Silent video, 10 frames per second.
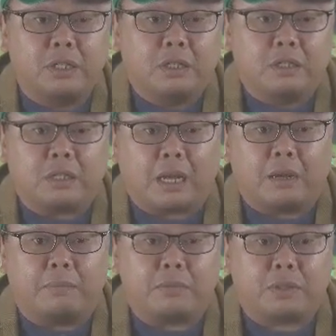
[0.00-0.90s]

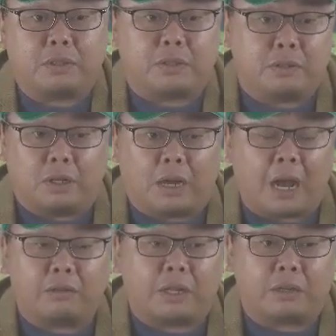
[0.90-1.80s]
you know,
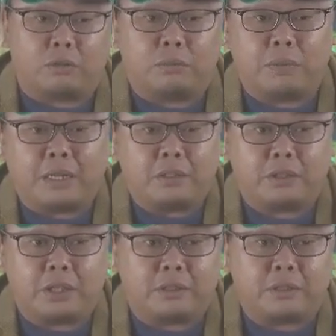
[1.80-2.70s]
how they could manage
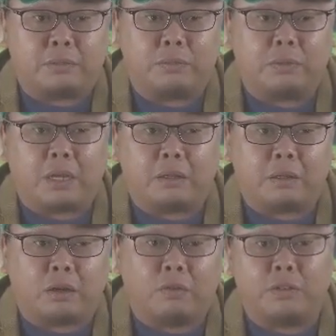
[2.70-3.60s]
things, and the
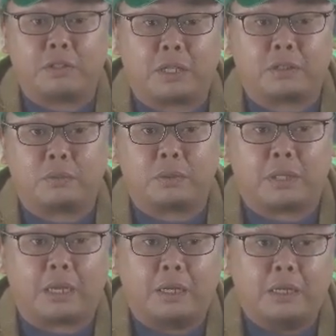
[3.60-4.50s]
conversation was
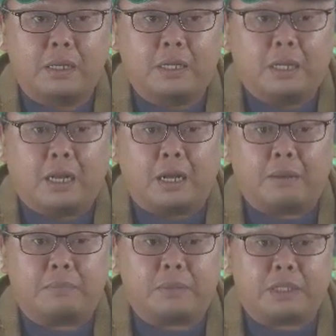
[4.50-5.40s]
that
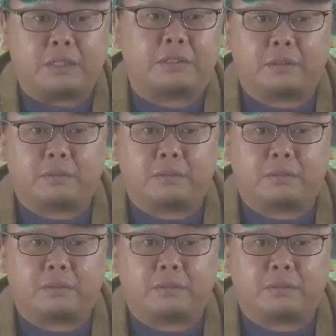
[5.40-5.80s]
this